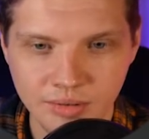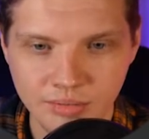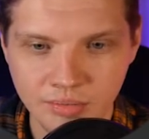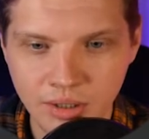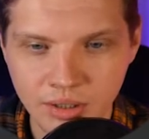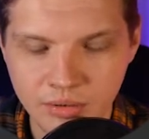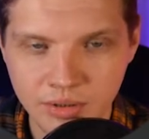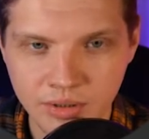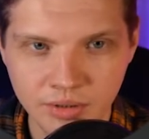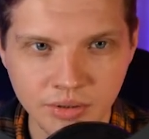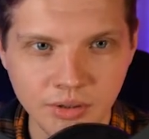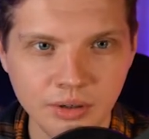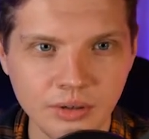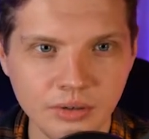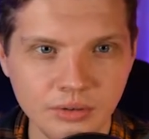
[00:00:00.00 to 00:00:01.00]
we are going
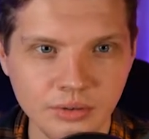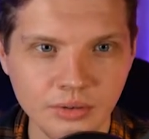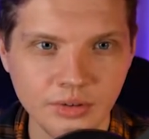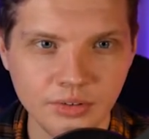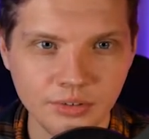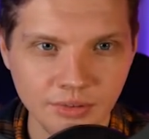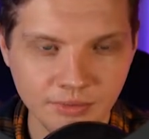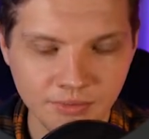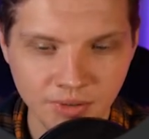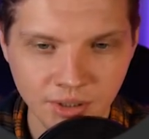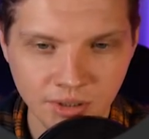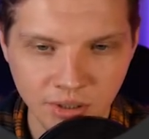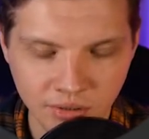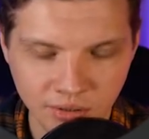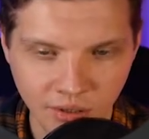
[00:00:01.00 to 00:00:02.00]
to go to the
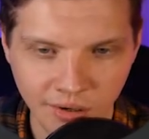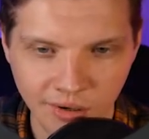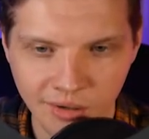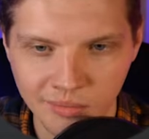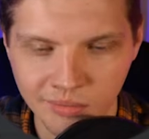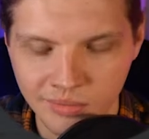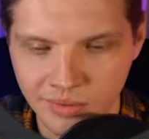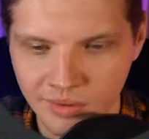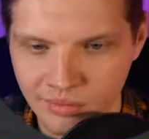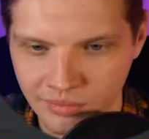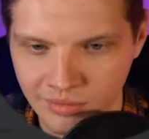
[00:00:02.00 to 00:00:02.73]
symfony.com.